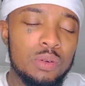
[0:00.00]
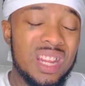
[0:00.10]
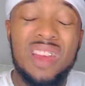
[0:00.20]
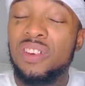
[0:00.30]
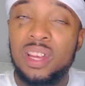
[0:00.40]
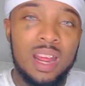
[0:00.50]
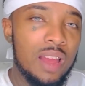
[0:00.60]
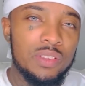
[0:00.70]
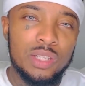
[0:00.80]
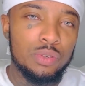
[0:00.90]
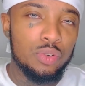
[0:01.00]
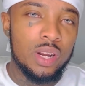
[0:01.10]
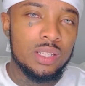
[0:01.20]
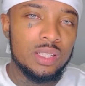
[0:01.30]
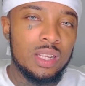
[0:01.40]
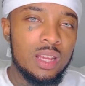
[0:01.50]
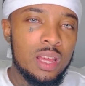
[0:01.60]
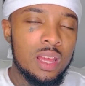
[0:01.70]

I was ever going to have any regrets,